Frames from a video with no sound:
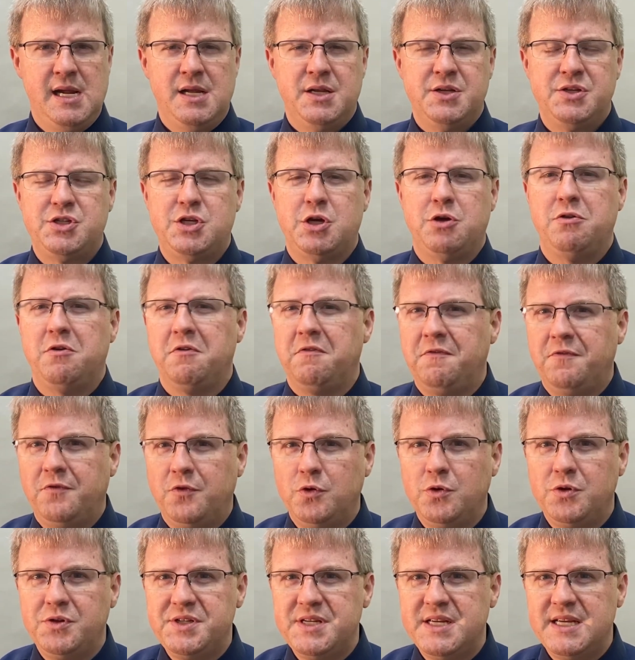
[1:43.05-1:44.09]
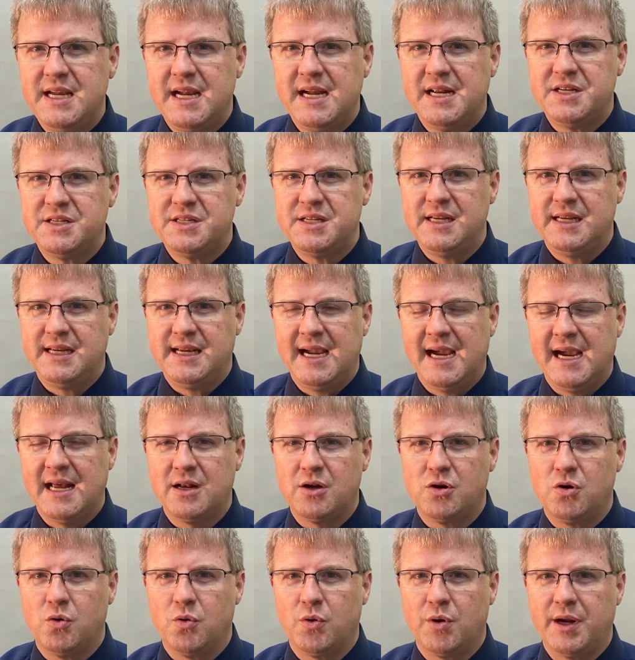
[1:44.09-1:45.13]
So the full THC
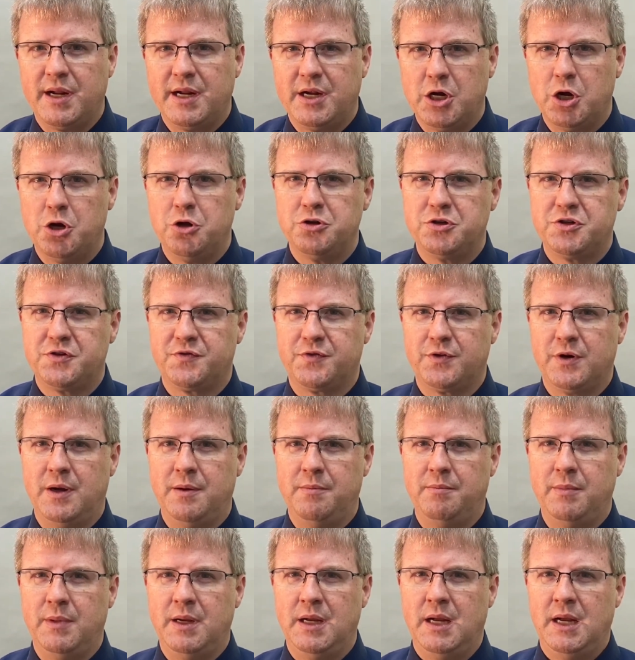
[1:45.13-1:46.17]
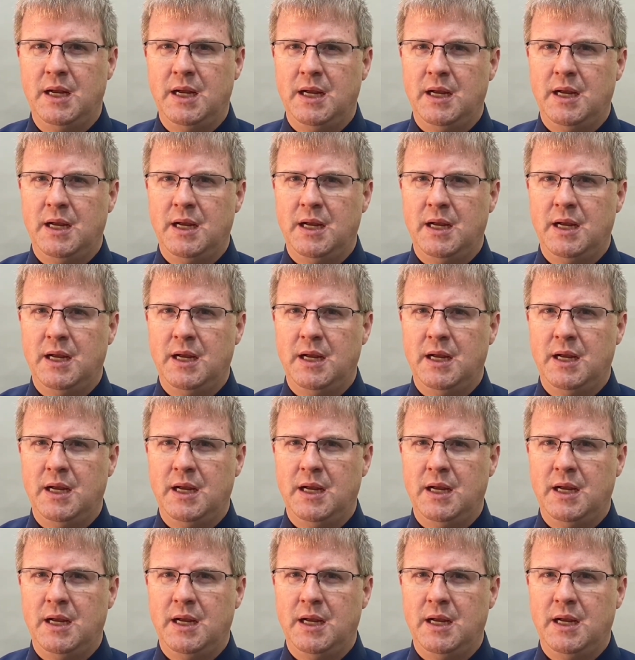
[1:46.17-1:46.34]
category goes from